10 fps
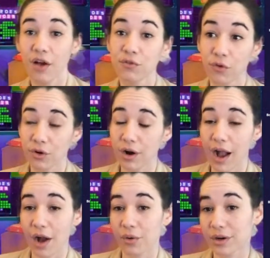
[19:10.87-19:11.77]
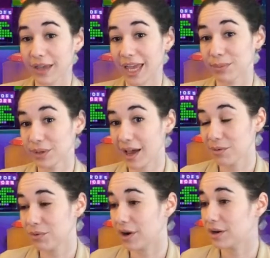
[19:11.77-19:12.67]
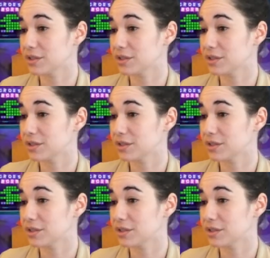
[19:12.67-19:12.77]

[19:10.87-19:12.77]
for our game library.